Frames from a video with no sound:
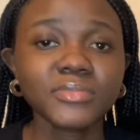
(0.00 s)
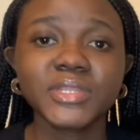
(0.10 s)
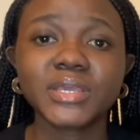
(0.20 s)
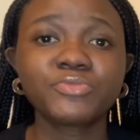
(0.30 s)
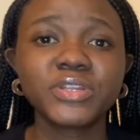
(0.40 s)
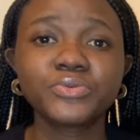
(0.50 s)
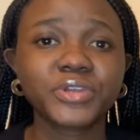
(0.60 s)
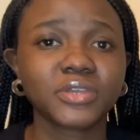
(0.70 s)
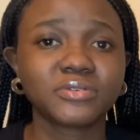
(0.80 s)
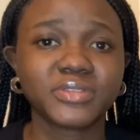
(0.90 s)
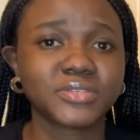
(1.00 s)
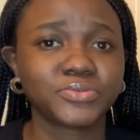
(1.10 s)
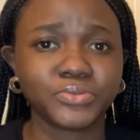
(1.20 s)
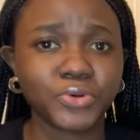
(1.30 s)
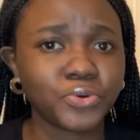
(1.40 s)
and I'm really working on this
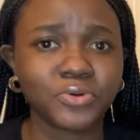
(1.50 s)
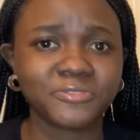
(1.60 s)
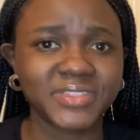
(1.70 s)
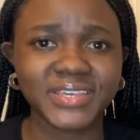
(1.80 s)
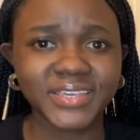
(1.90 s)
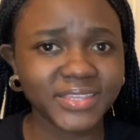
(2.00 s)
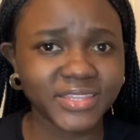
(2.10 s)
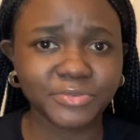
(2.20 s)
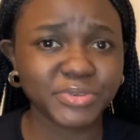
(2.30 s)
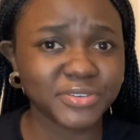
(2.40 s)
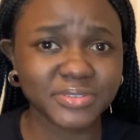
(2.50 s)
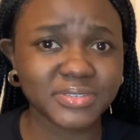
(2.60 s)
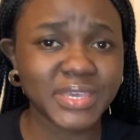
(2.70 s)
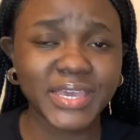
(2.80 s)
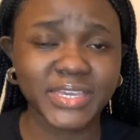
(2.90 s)
whole overthinking thing, because
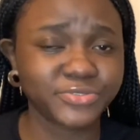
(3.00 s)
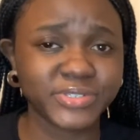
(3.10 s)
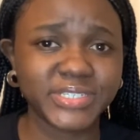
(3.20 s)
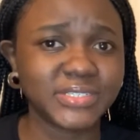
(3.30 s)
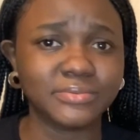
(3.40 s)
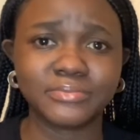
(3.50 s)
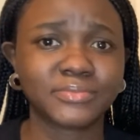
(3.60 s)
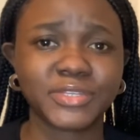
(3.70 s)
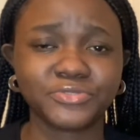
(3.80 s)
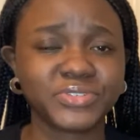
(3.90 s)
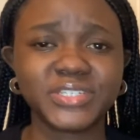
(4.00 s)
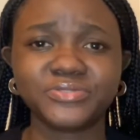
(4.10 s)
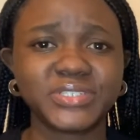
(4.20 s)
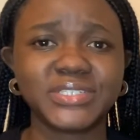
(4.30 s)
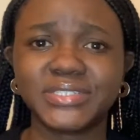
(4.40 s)
it
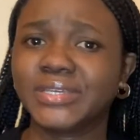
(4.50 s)
really